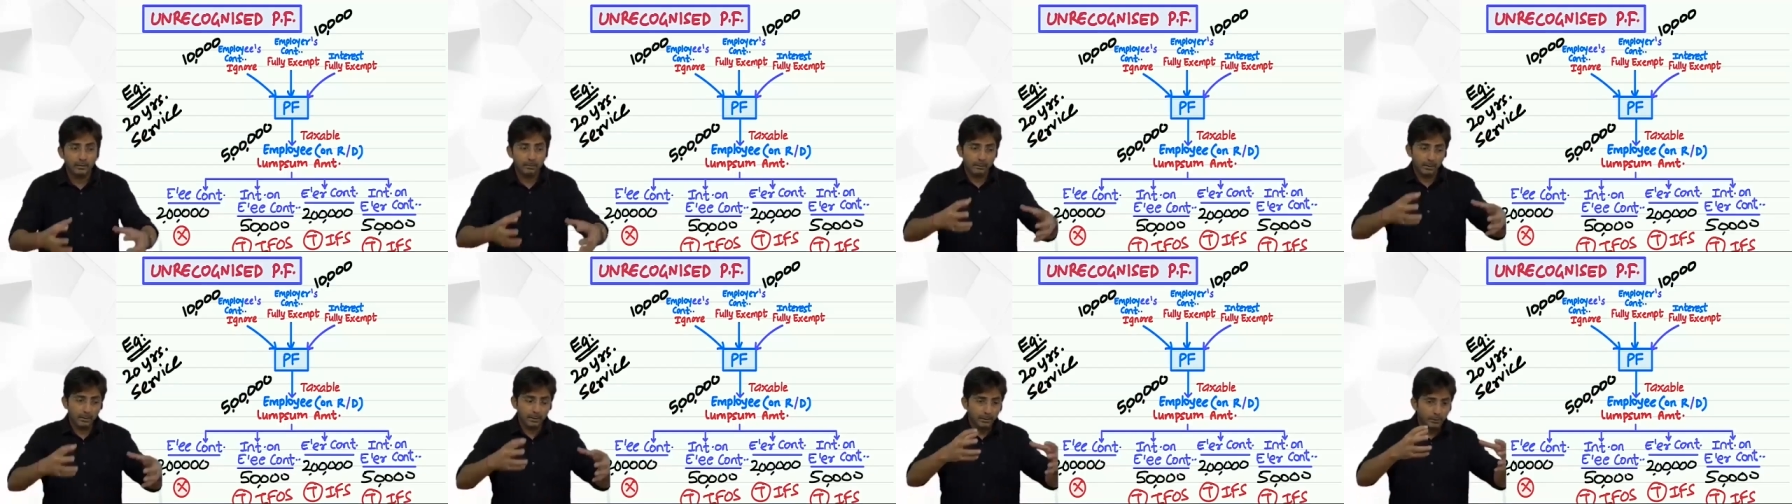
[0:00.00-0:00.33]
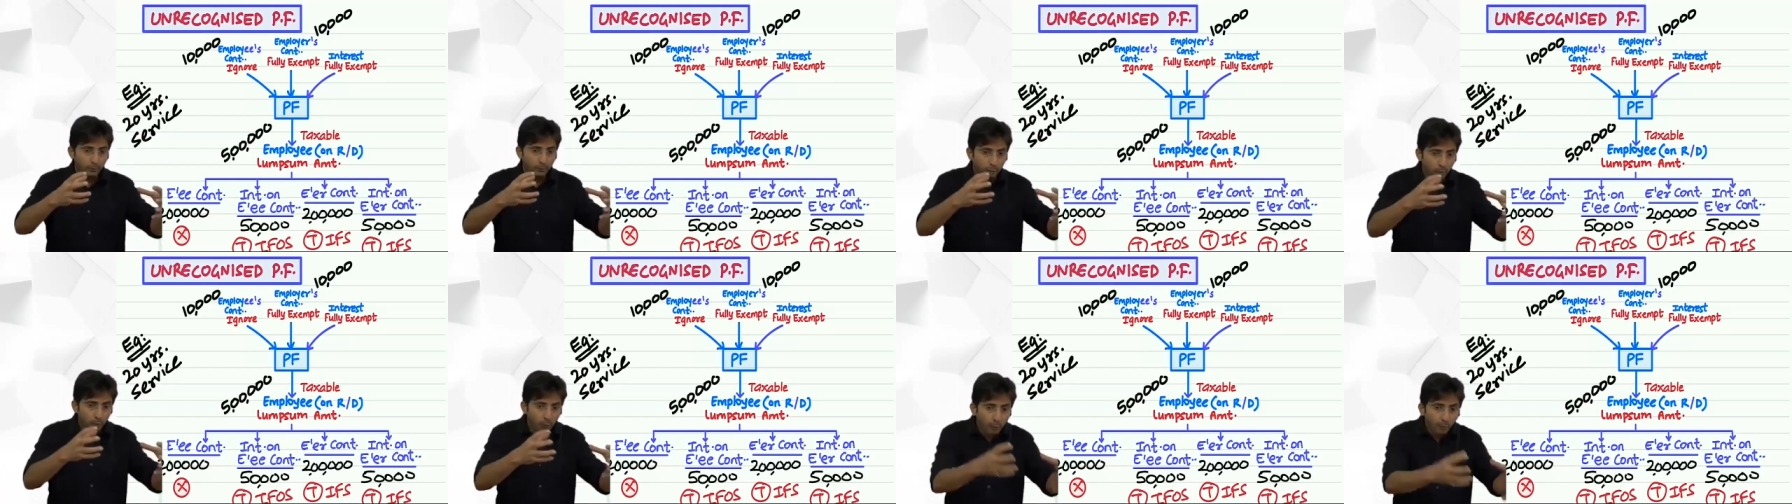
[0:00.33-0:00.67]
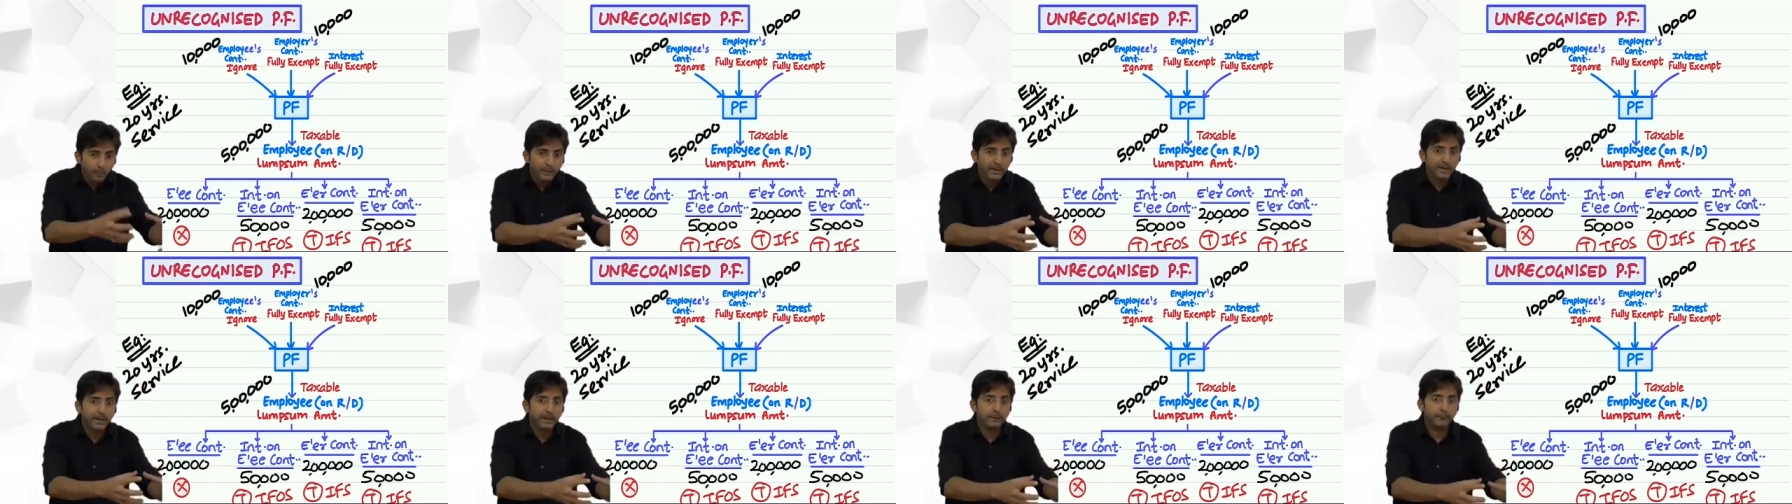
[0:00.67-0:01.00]
But in
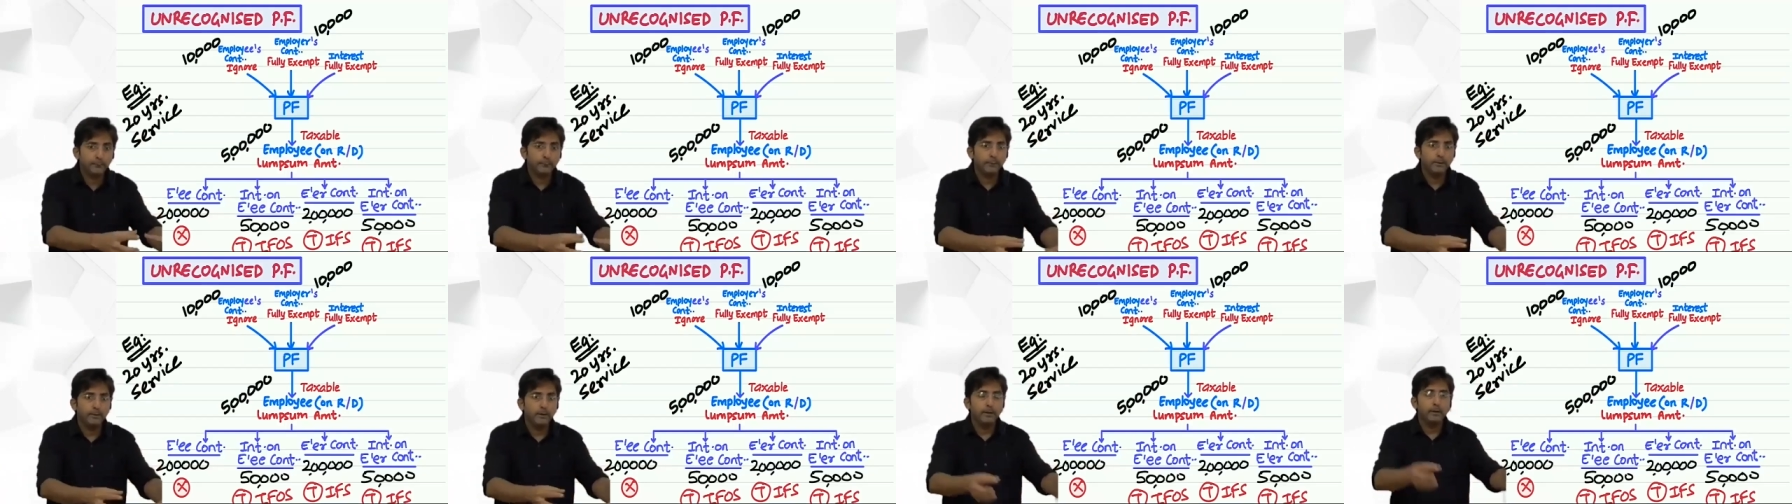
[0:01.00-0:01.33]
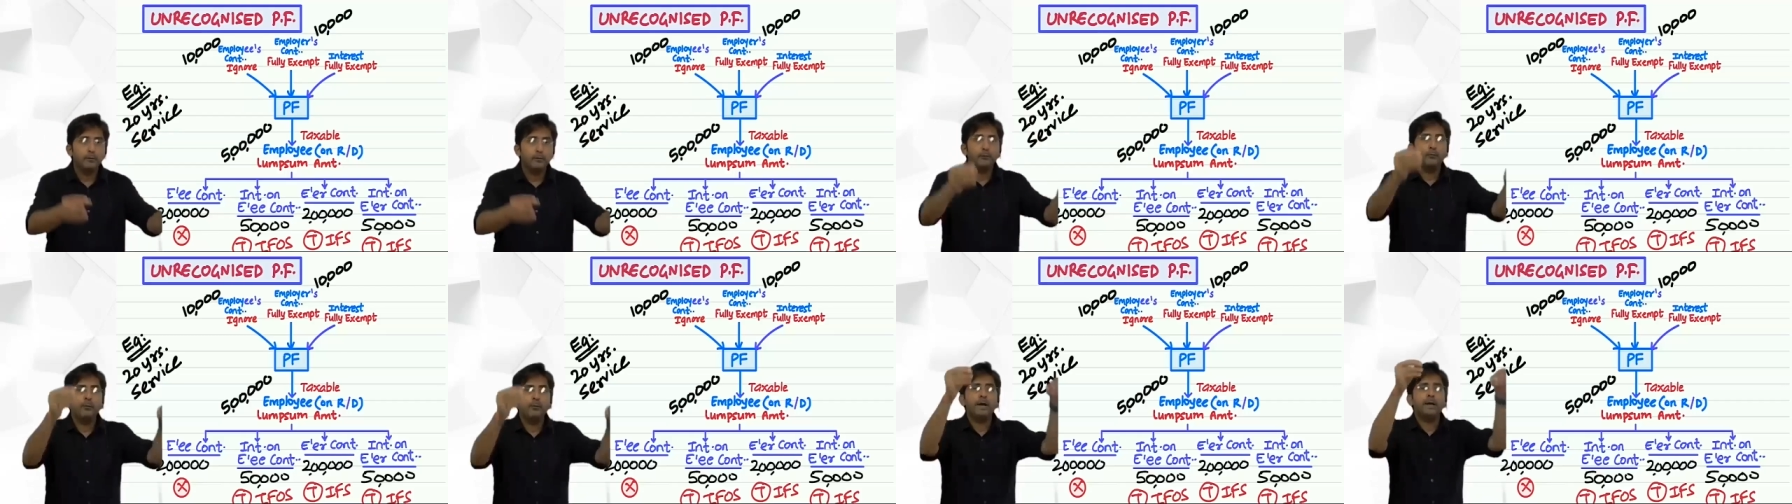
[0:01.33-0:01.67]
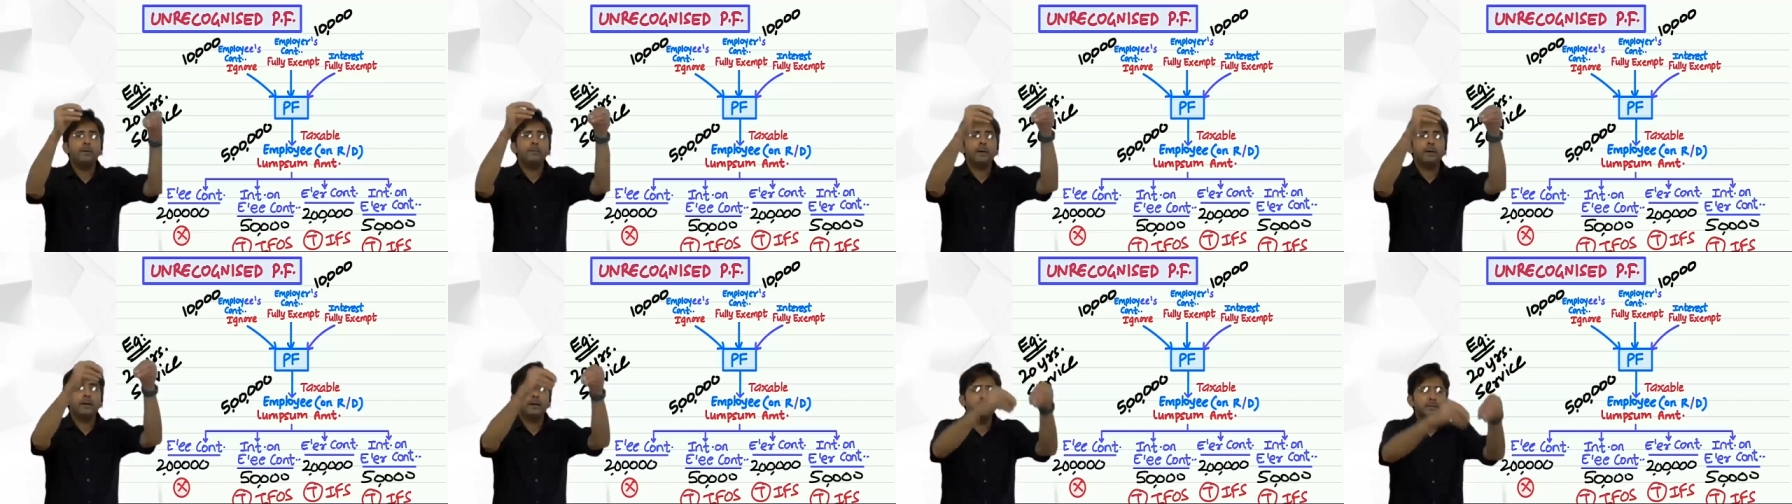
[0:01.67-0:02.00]
UPF,
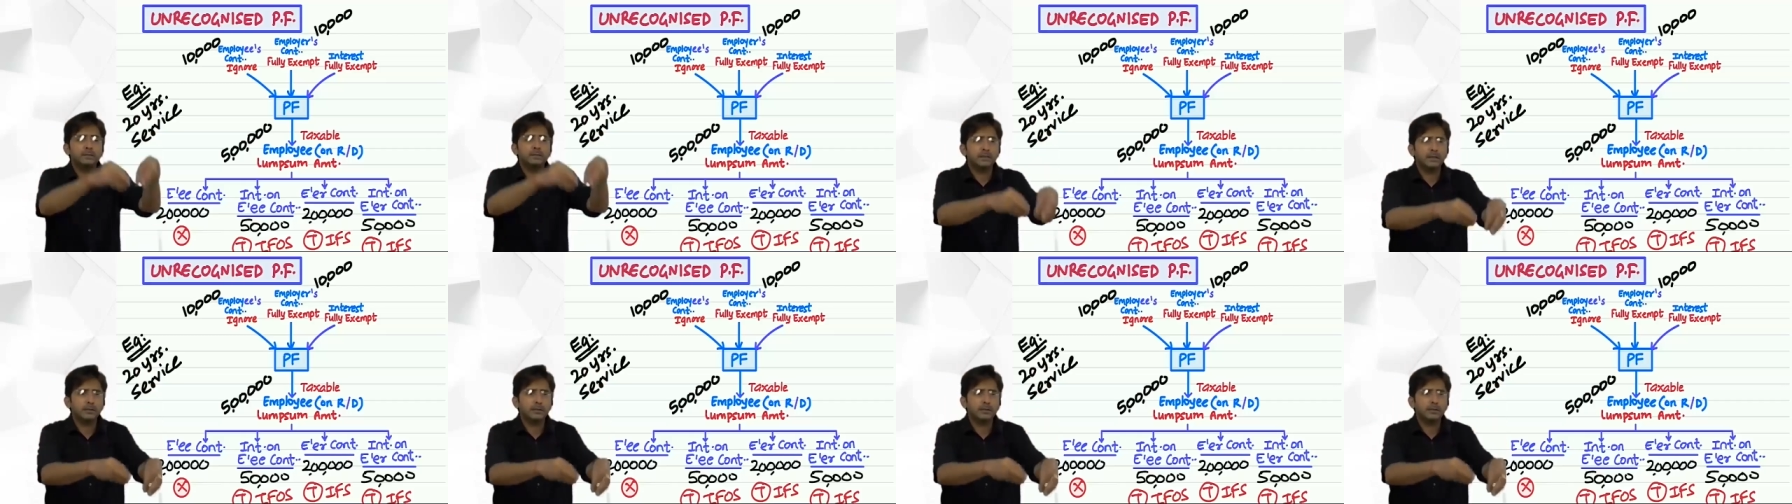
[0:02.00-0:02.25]
when money is